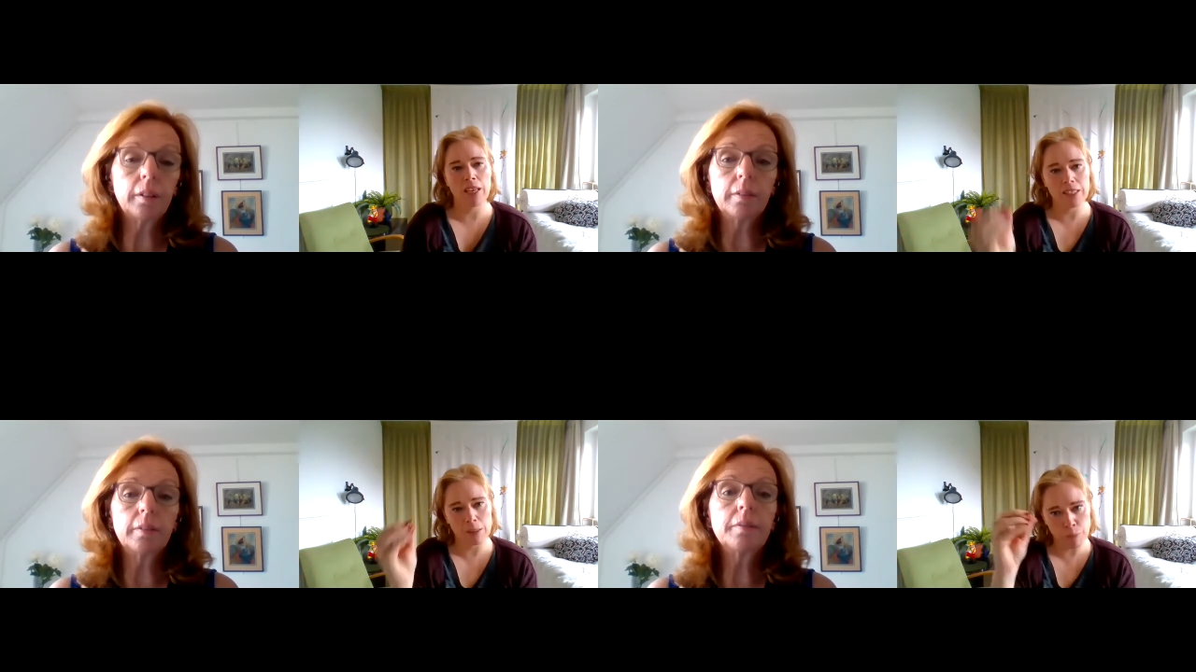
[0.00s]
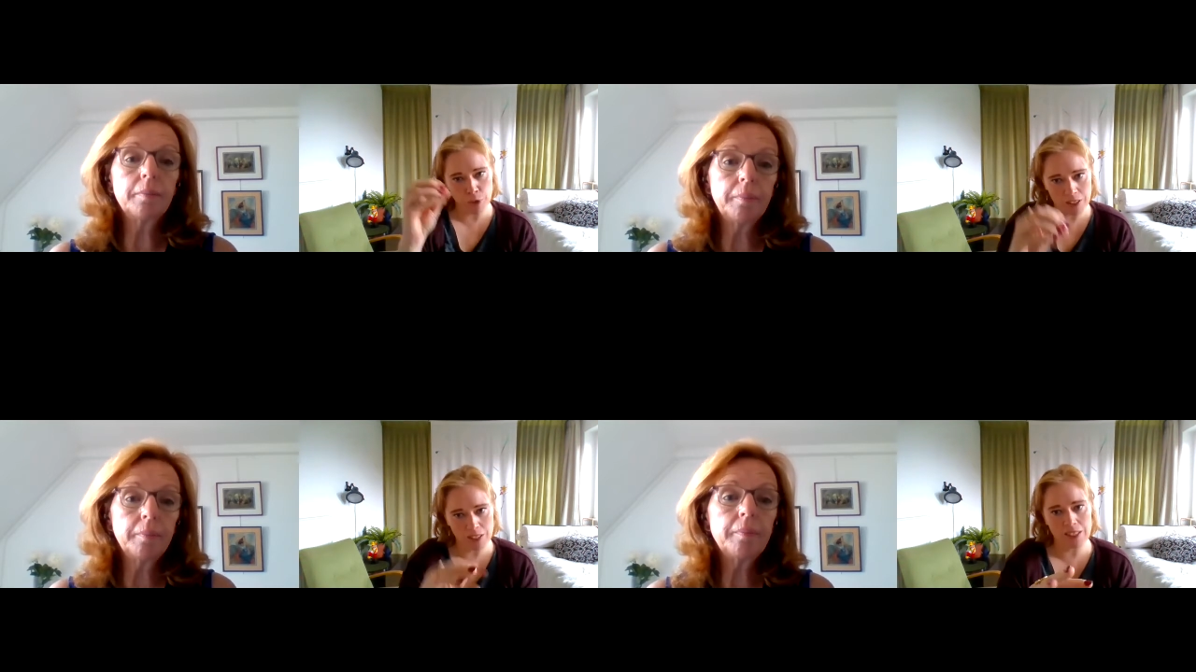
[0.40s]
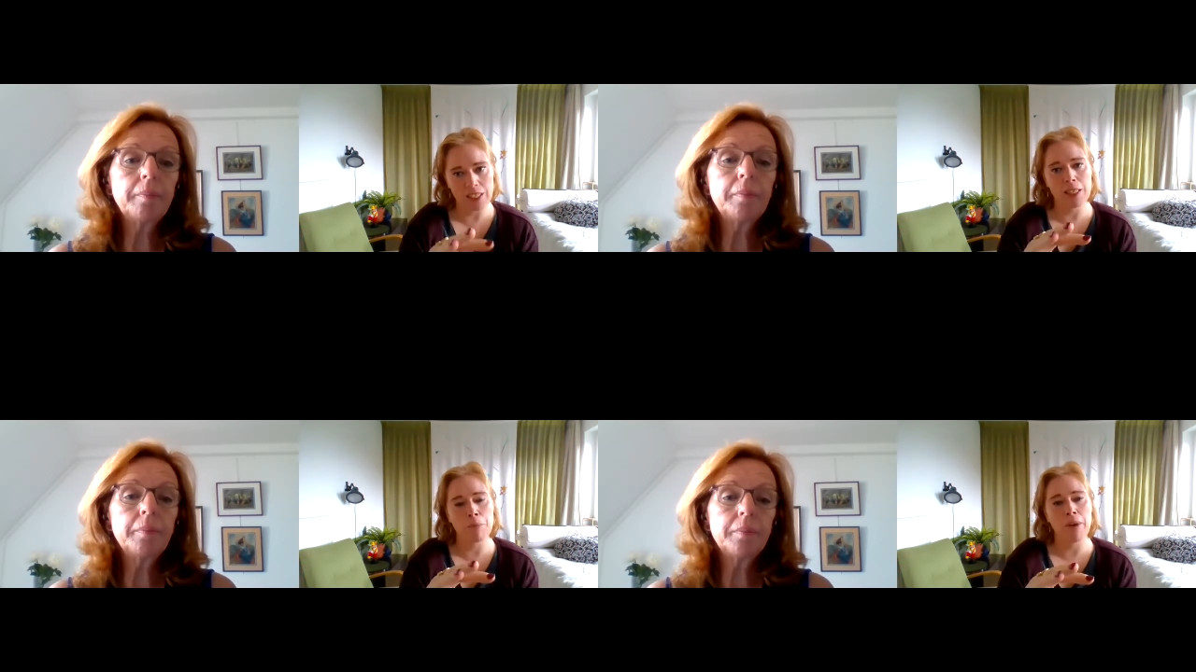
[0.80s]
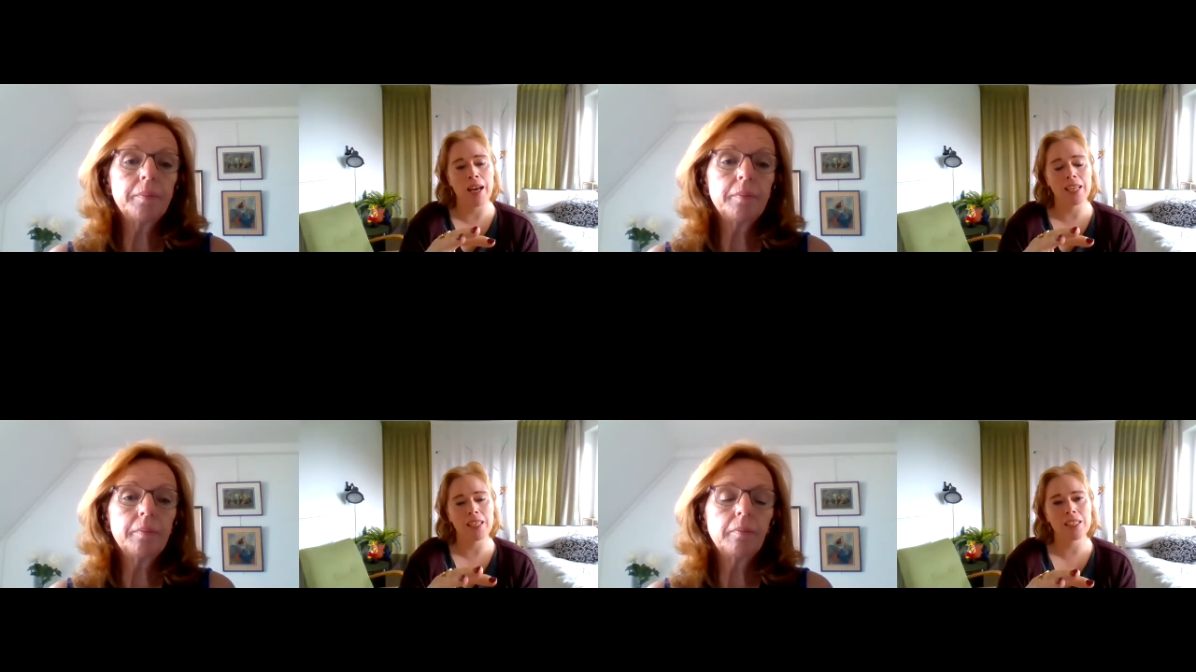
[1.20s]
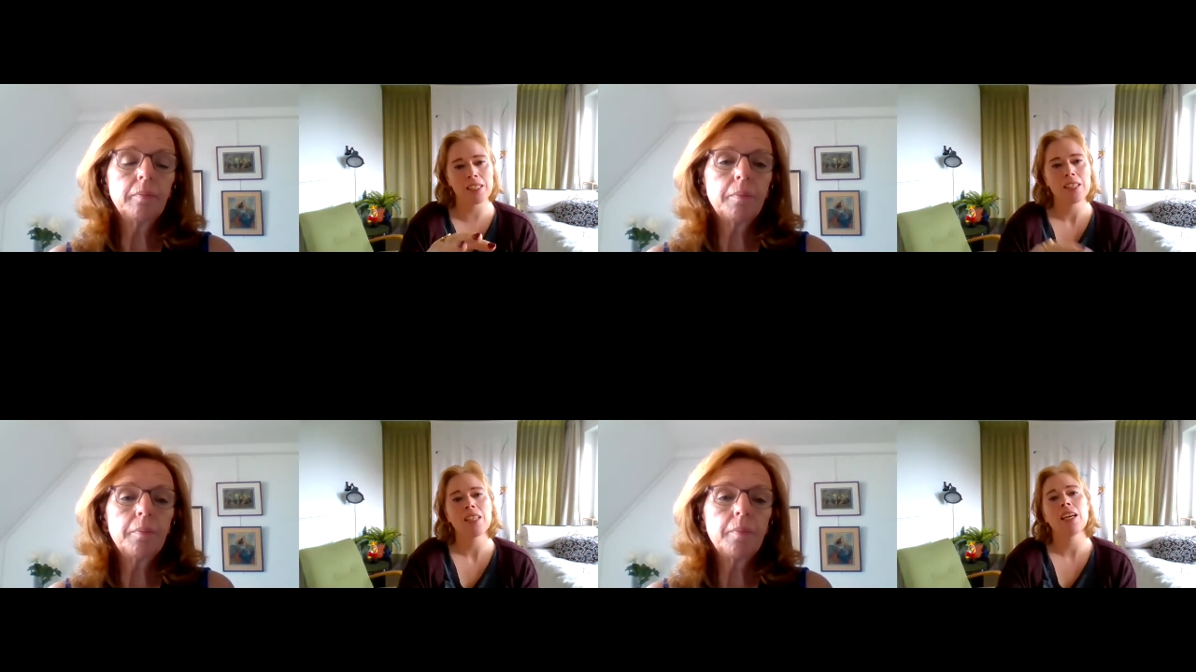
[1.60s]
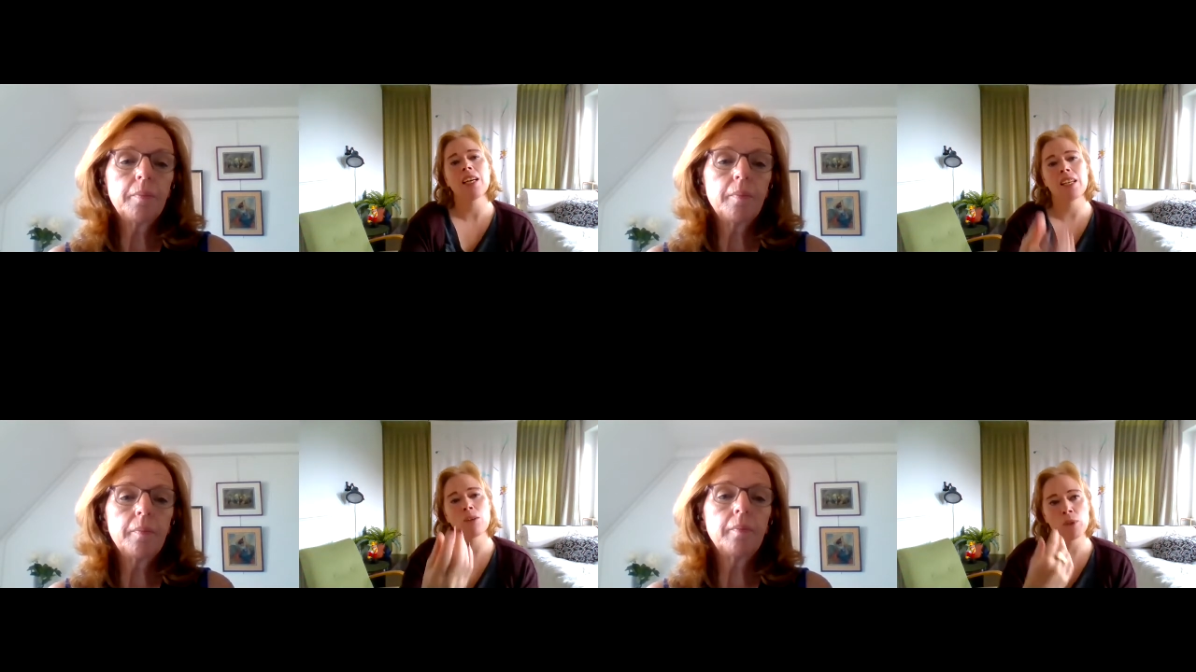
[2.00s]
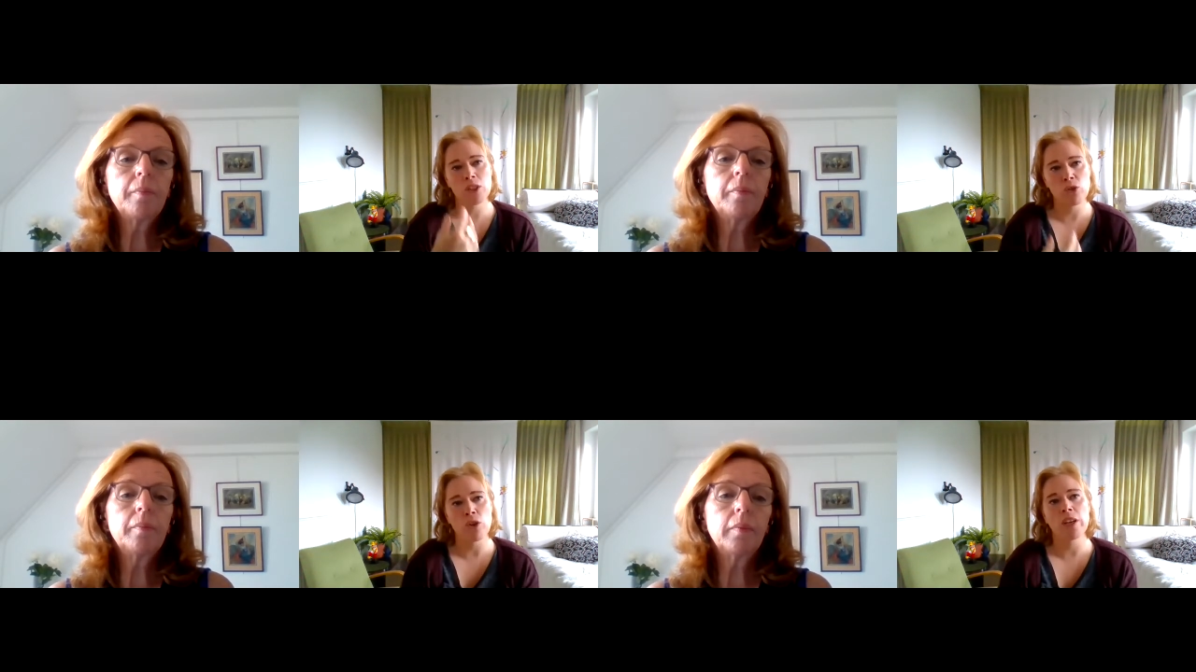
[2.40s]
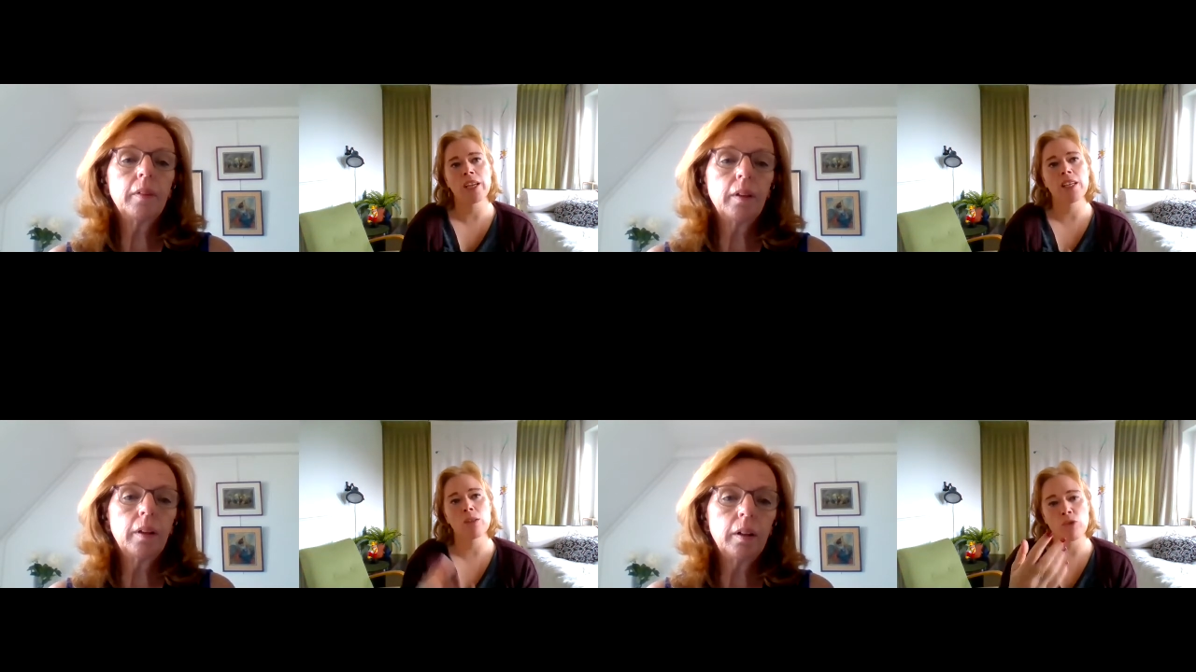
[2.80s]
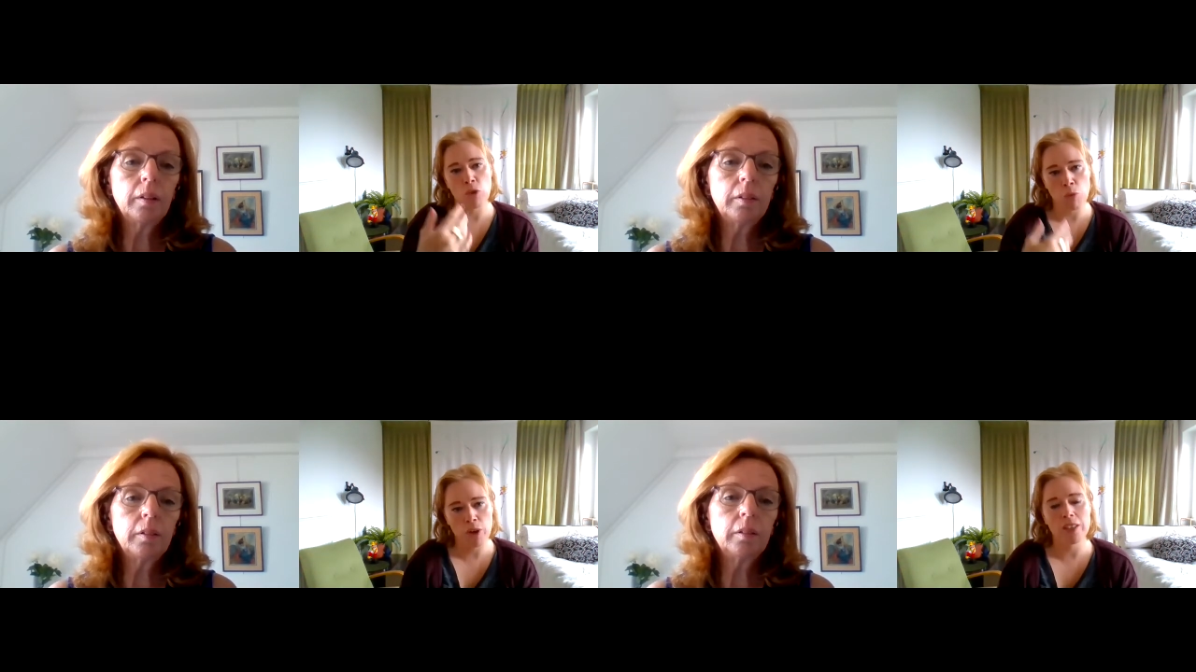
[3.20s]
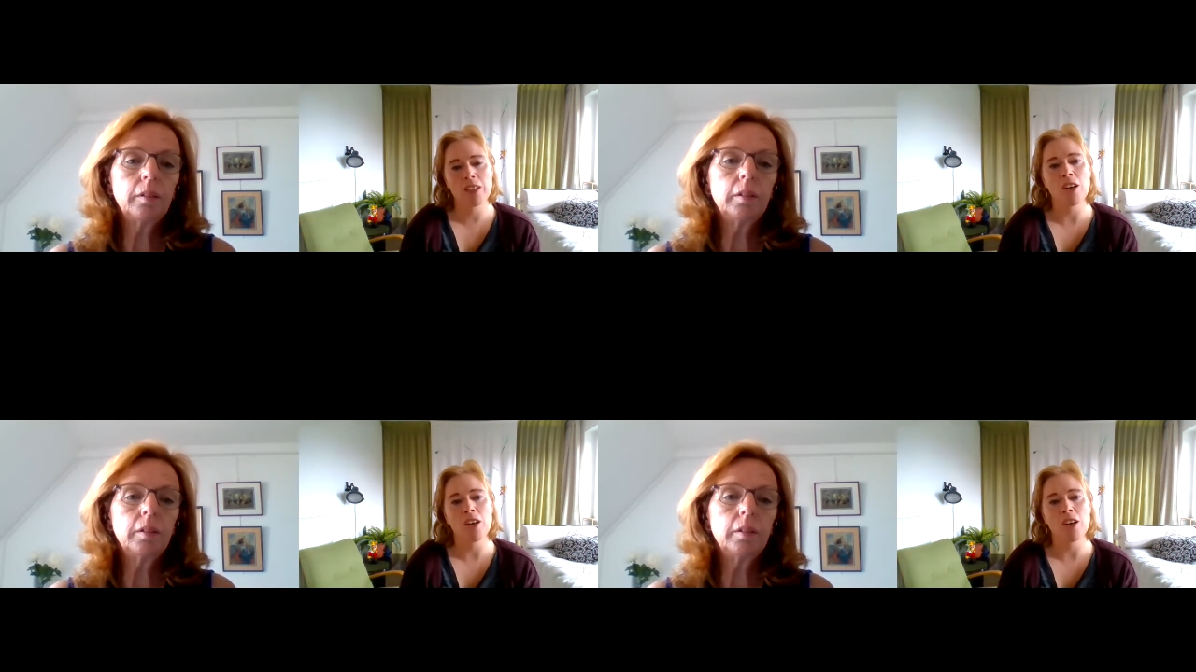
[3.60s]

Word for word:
Speaker 1: like deposits in the bank and then withdrawing it from where it